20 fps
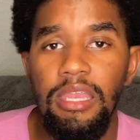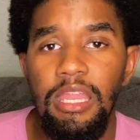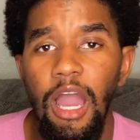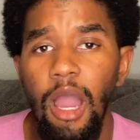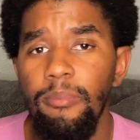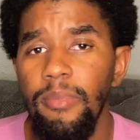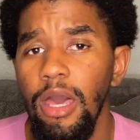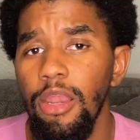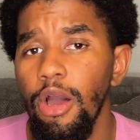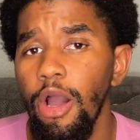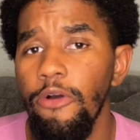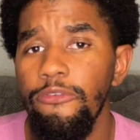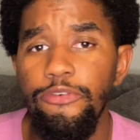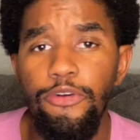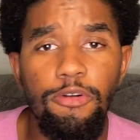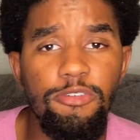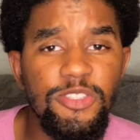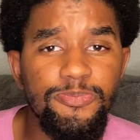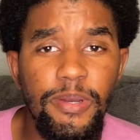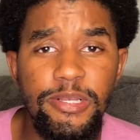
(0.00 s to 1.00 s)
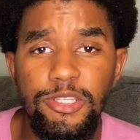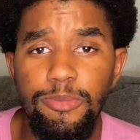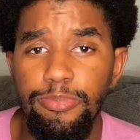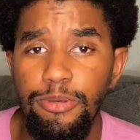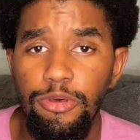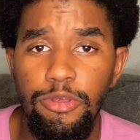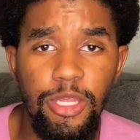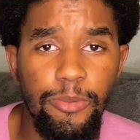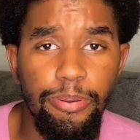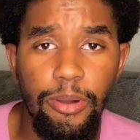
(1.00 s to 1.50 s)
Now, I'm not all for
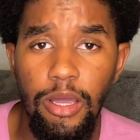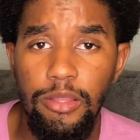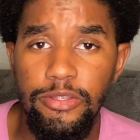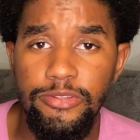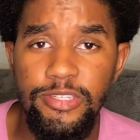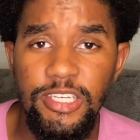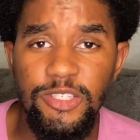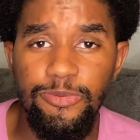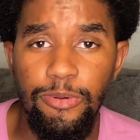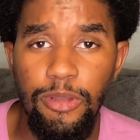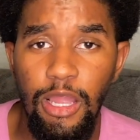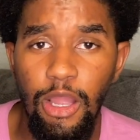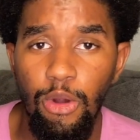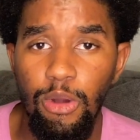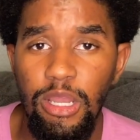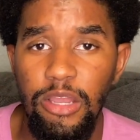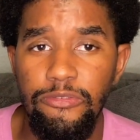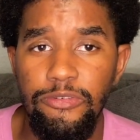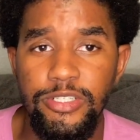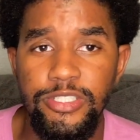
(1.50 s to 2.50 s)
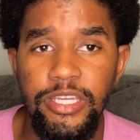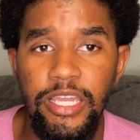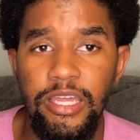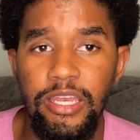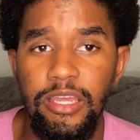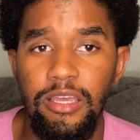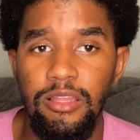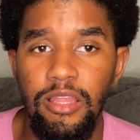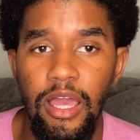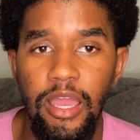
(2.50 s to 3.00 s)
respectability politics, but however,
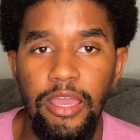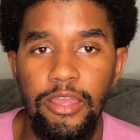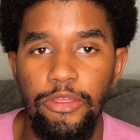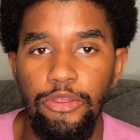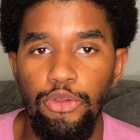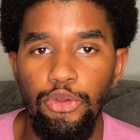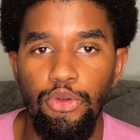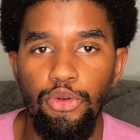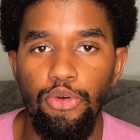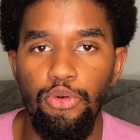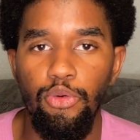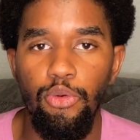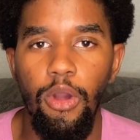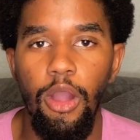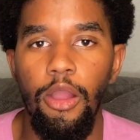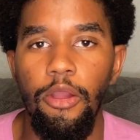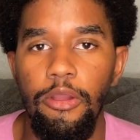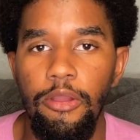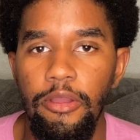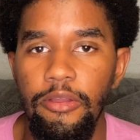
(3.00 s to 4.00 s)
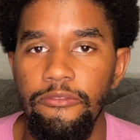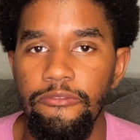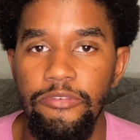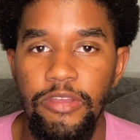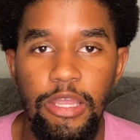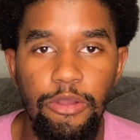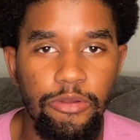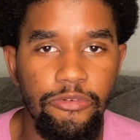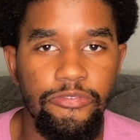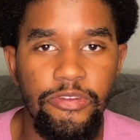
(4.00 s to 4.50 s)
Janet, like, you are a
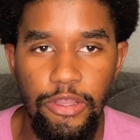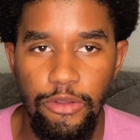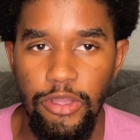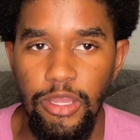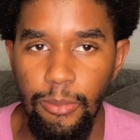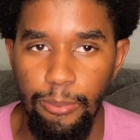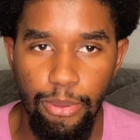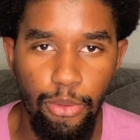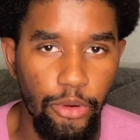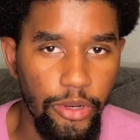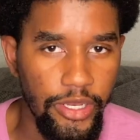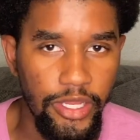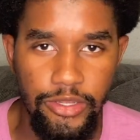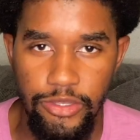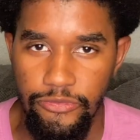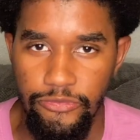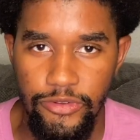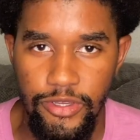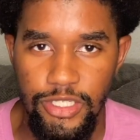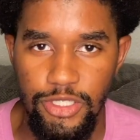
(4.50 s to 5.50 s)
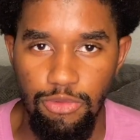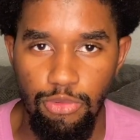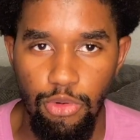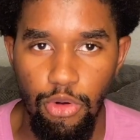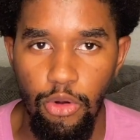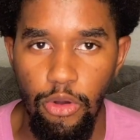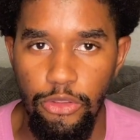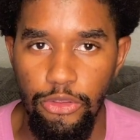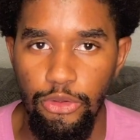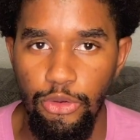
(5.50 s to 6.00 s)
very, very important
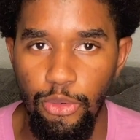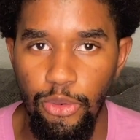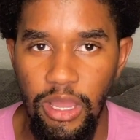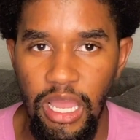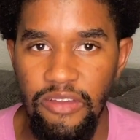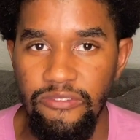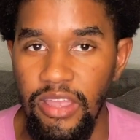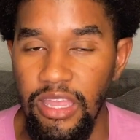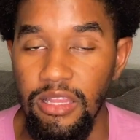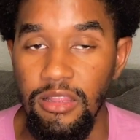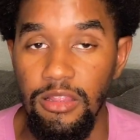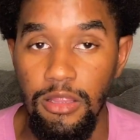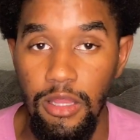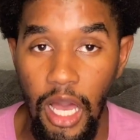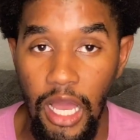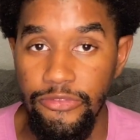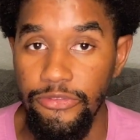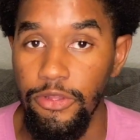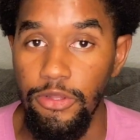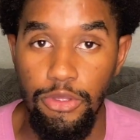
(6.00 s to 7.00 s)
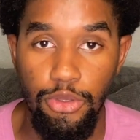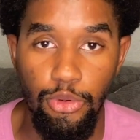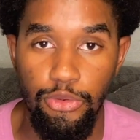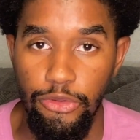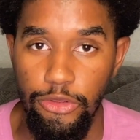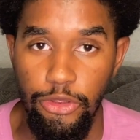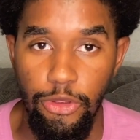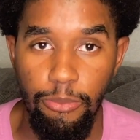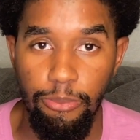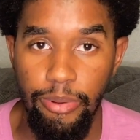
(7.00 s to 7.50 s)
individual, and you have a lot to lose
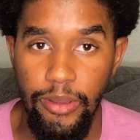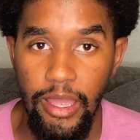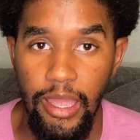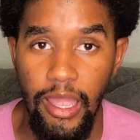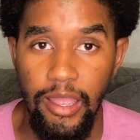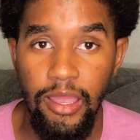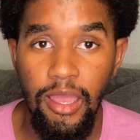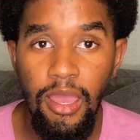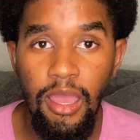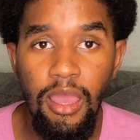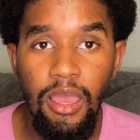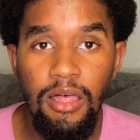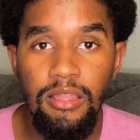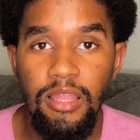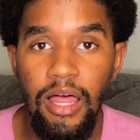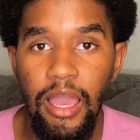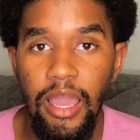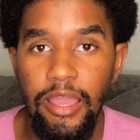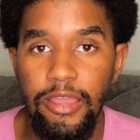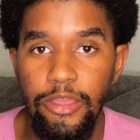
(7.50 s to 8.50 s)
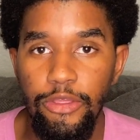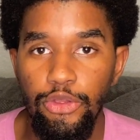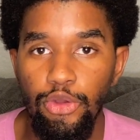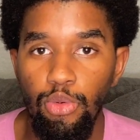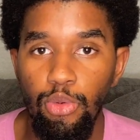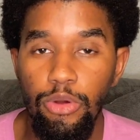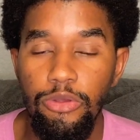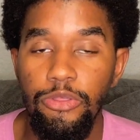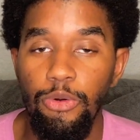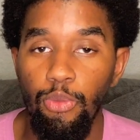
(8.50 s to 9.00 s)
on your back. Like, you
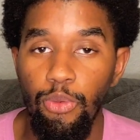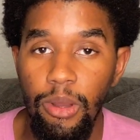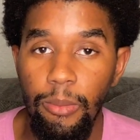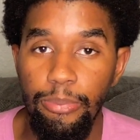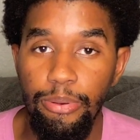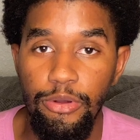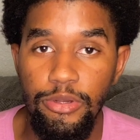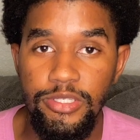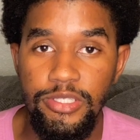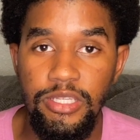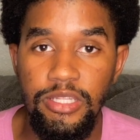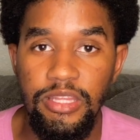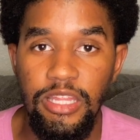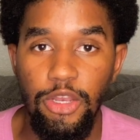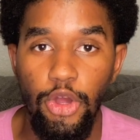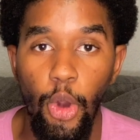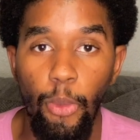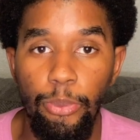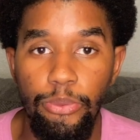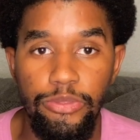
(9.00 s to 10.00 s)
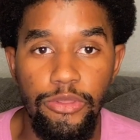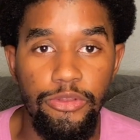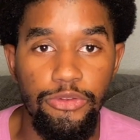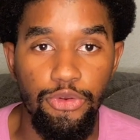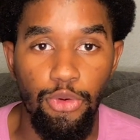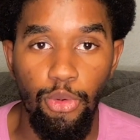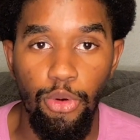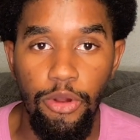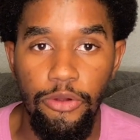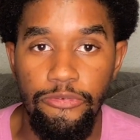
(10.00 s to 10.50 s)
were the one person that opened the
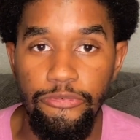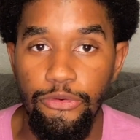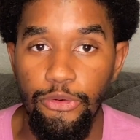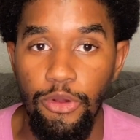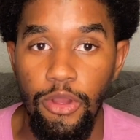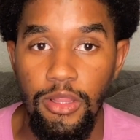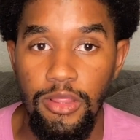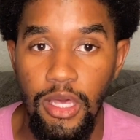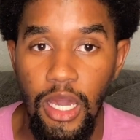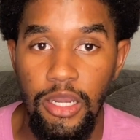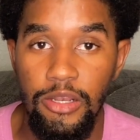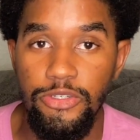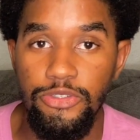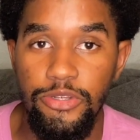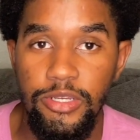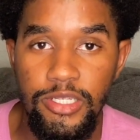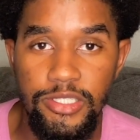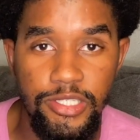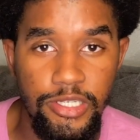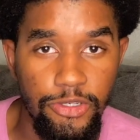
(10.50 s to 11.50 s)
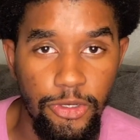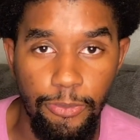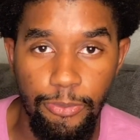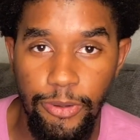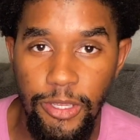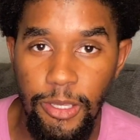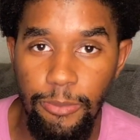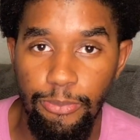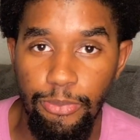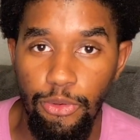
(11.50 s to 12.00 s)
door for a lot of transgender
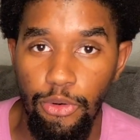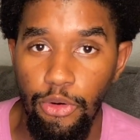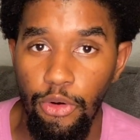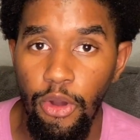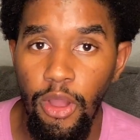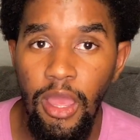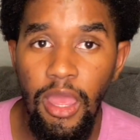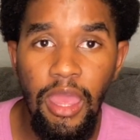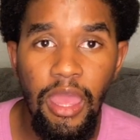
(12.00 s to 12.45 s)
people,